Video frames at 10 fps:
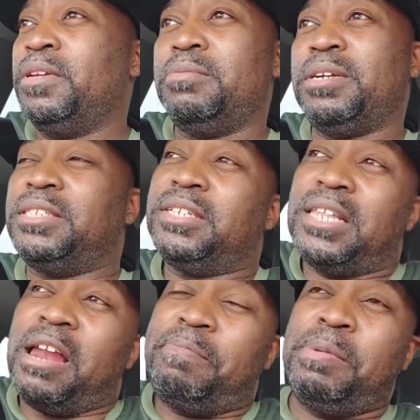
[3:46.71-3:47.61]
Because there's a
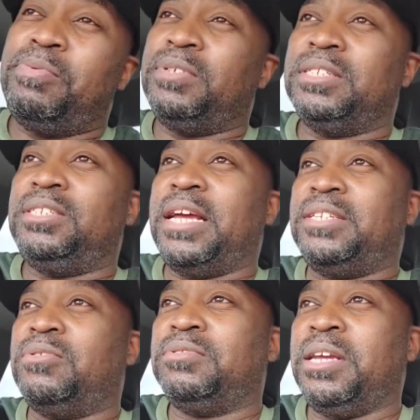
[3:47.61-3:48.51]
lot of people that
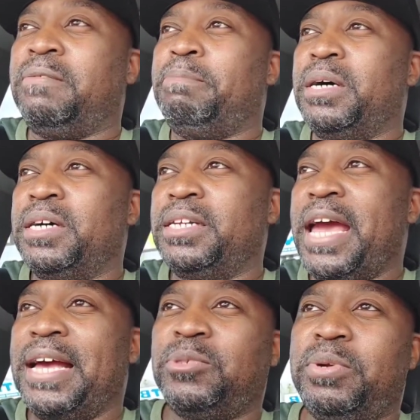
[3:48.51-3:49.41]
don't think Bud
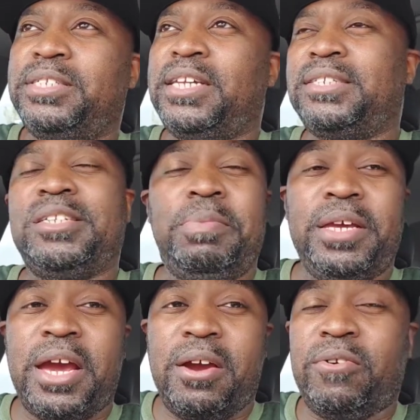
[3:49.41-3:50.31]
has what it takes to
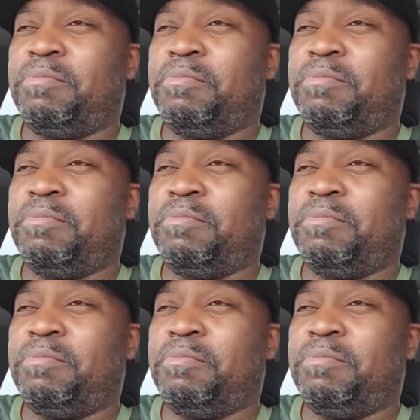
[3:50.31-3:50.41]
beat Errol,